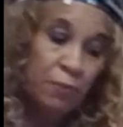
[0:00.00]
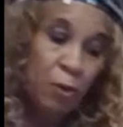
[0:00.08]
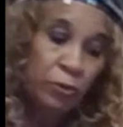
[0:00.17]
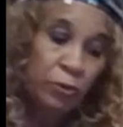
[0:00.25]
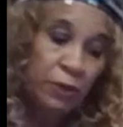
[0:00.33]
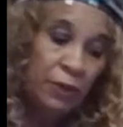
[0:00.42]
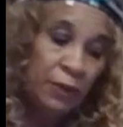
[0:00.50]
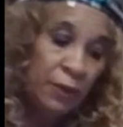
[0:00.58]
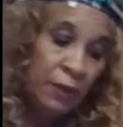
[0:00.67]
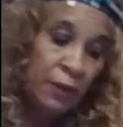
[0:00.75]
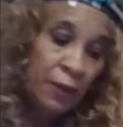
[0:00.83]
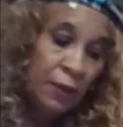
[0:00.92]
that's
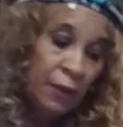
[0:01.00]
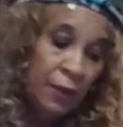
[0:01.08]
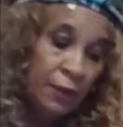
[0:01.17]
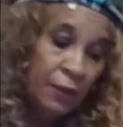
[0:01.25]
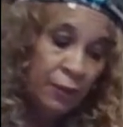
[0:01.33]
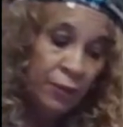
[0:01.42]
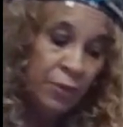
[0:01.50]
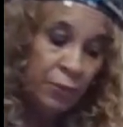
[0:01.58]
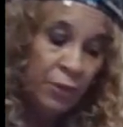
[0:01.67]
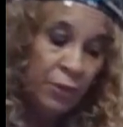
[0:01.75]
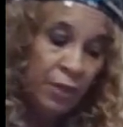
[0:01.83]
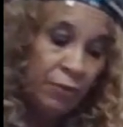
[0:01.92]
this
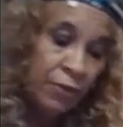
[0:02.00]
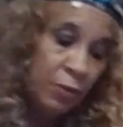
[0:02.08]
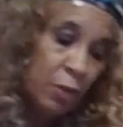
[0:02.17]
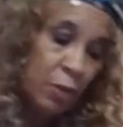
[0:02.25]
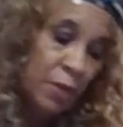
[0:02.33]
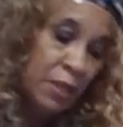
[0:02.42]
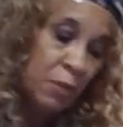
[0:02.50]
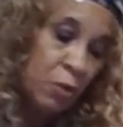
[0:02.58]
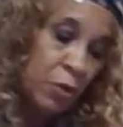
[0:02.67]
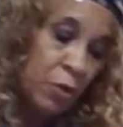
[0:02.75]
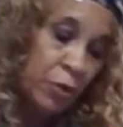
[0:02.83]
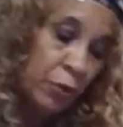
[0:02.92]
one here is the one that I'm
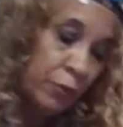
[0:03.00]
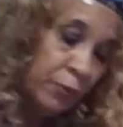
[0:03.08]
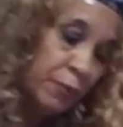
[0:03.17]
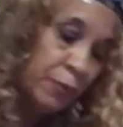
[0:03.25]
going to do.